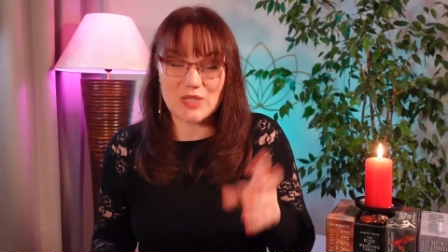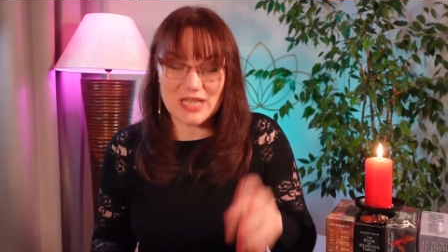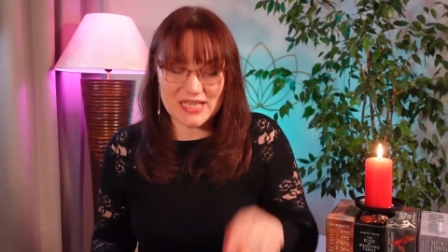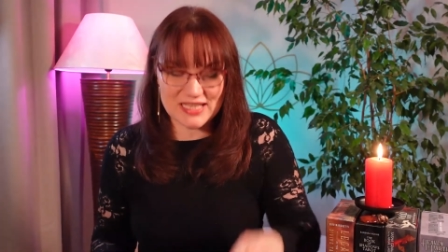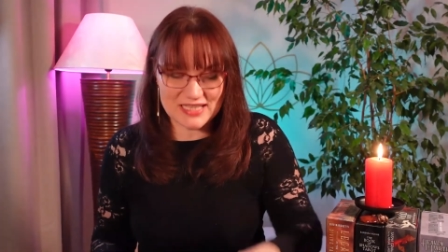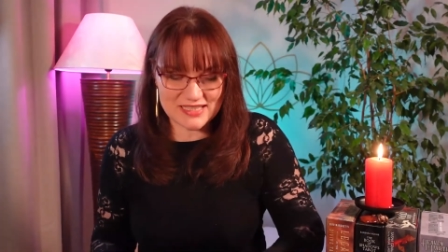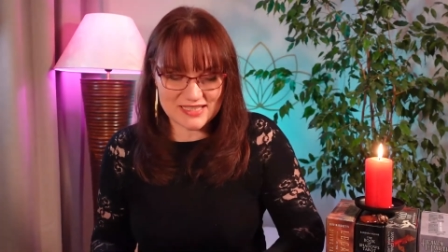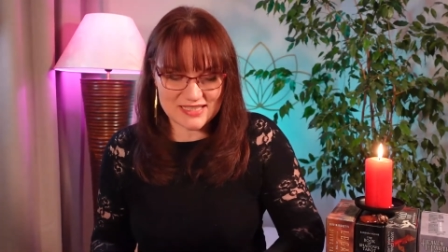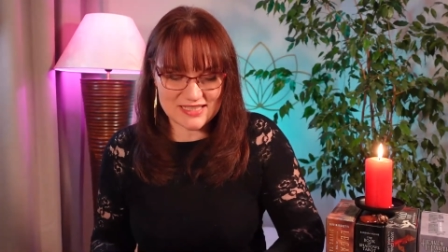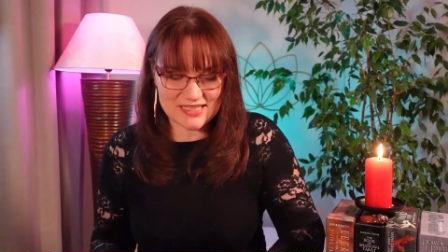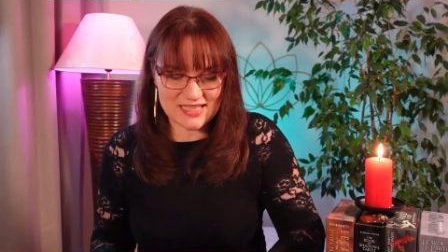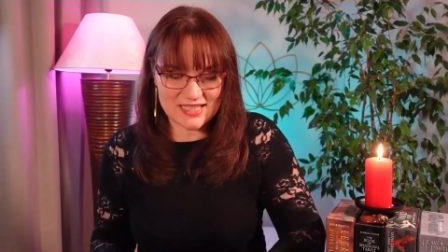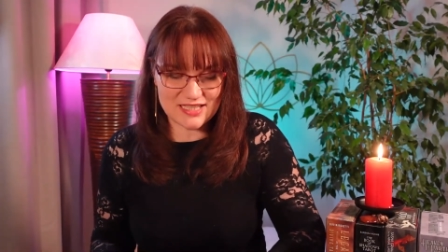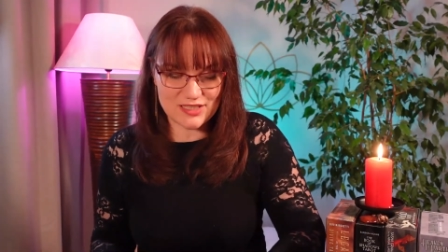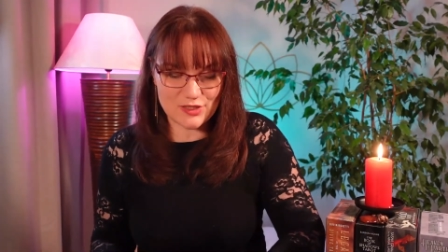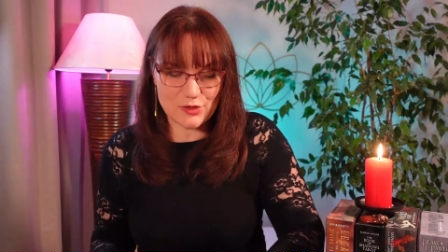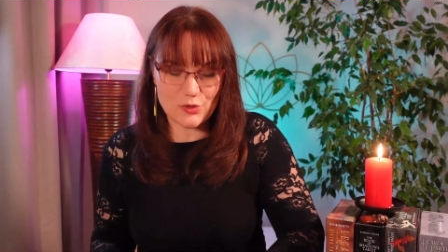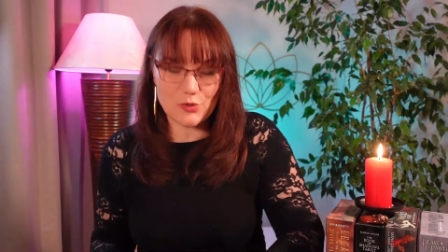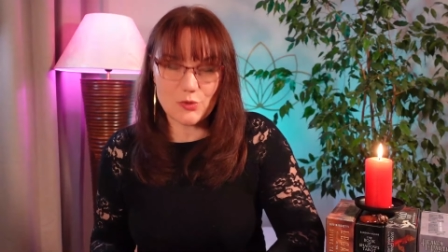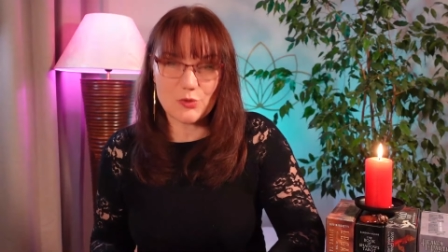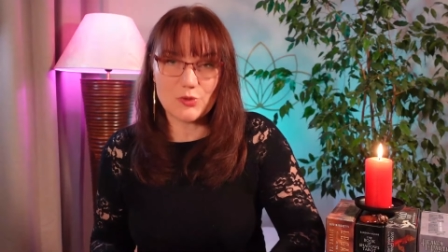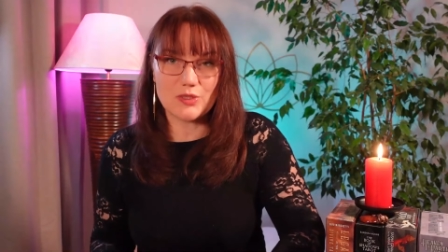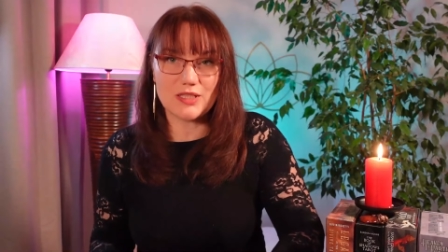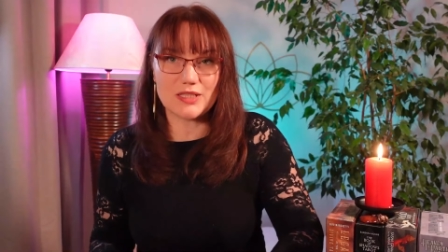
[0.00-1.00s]
understand
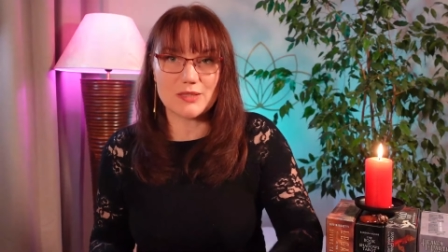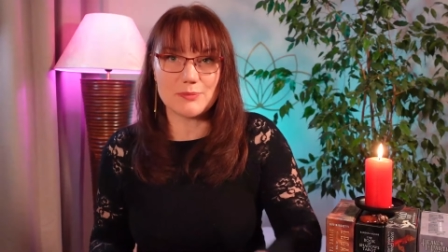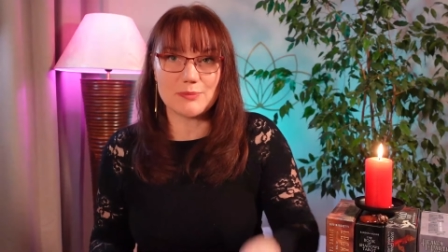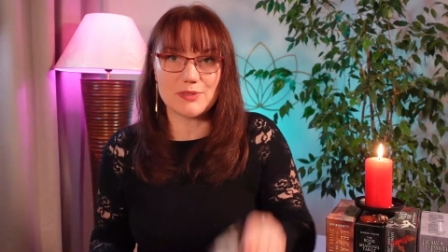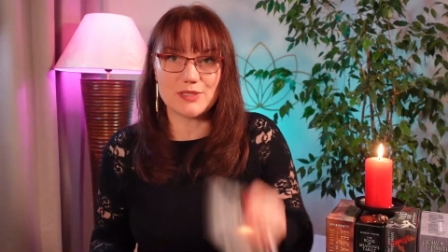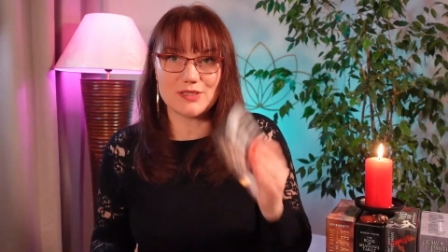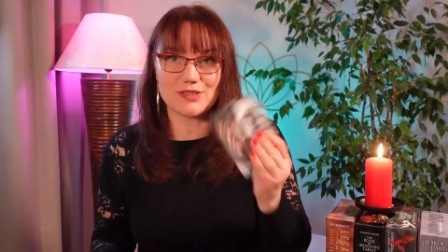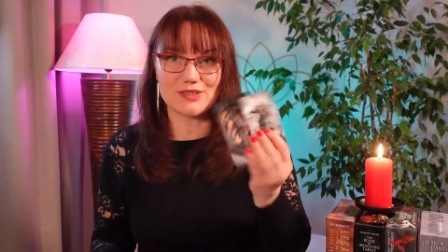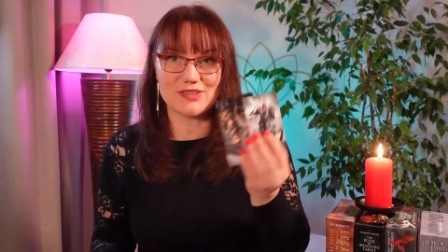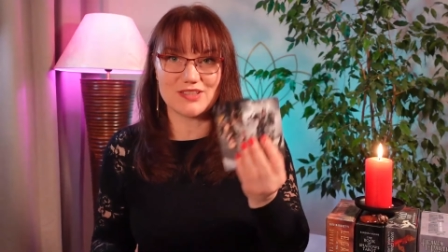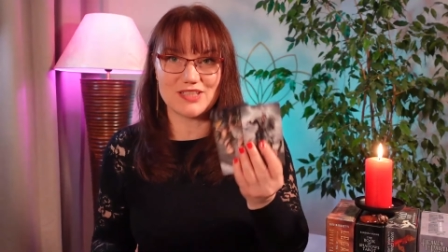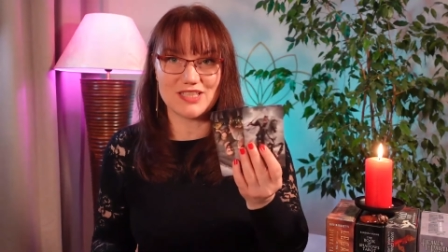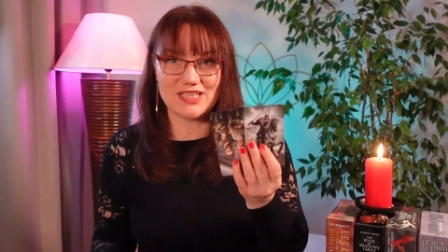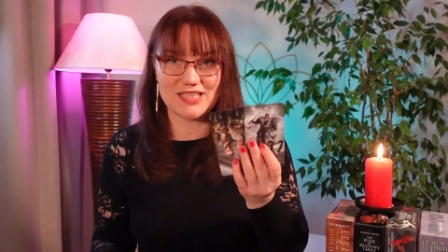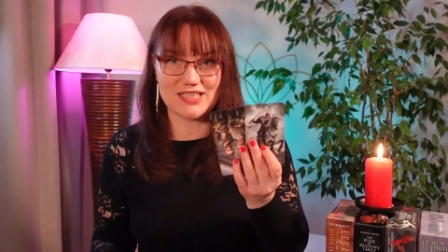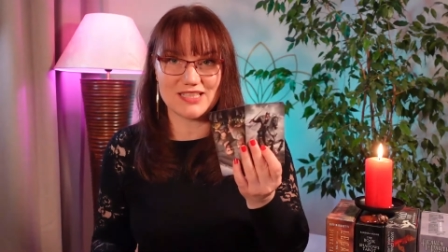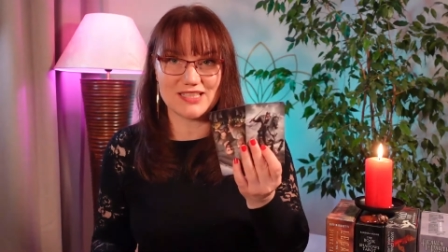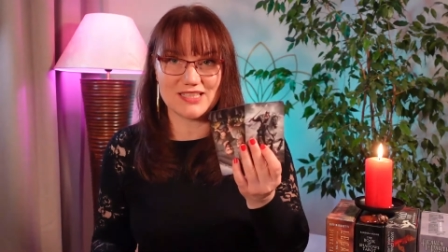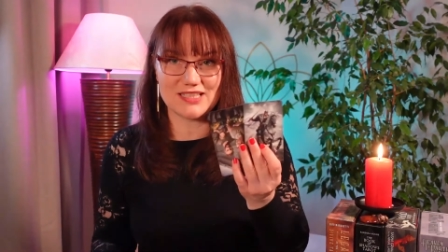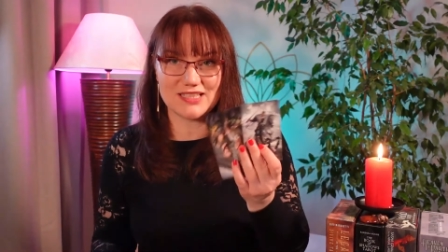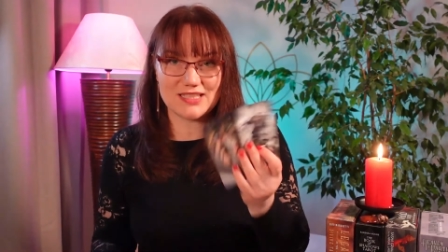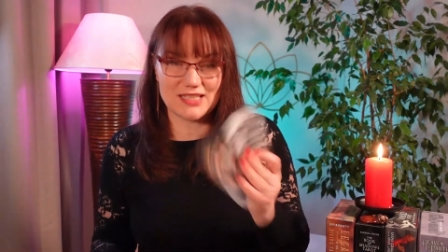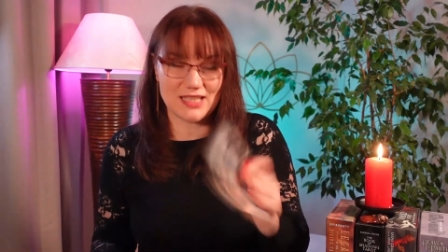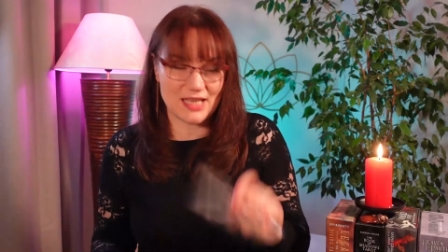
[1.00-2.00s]
who that person
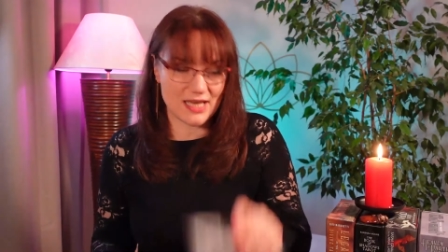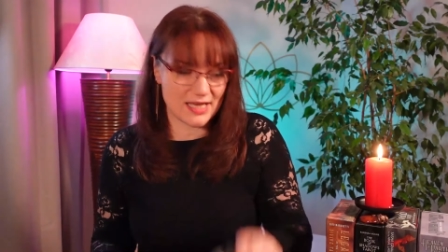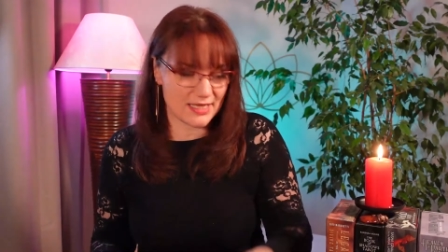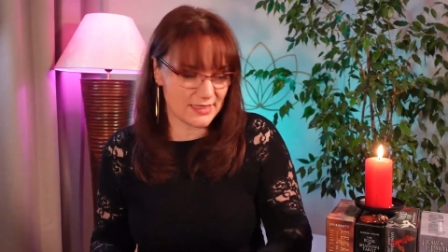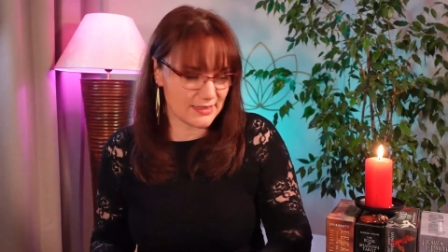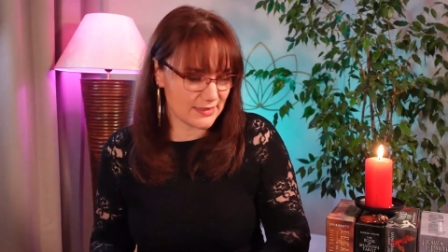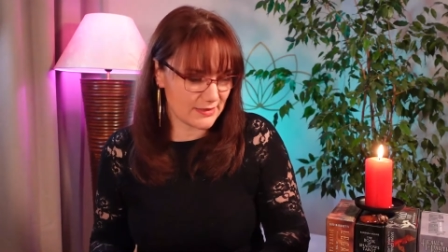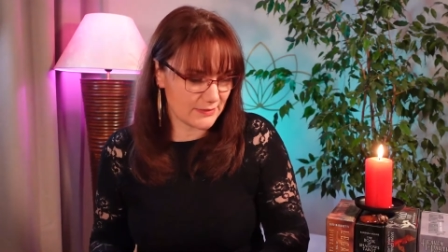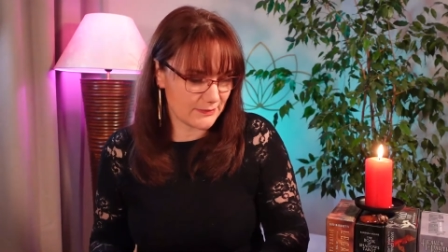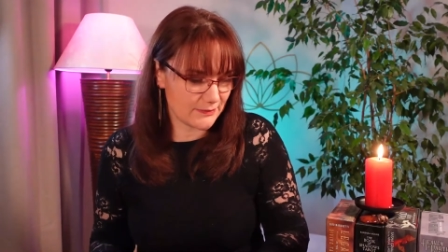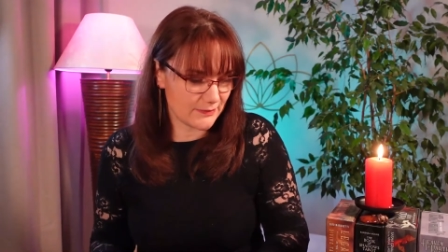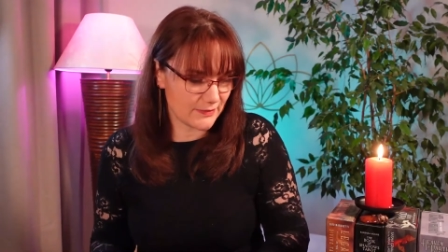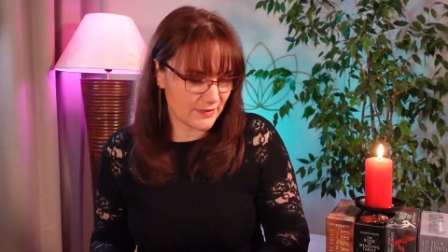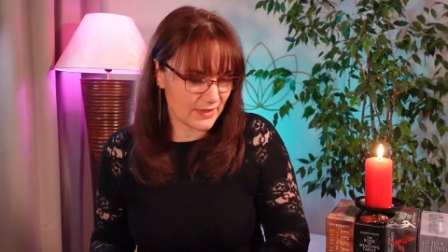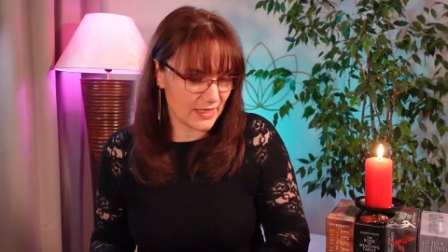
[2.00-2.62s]
is, yes?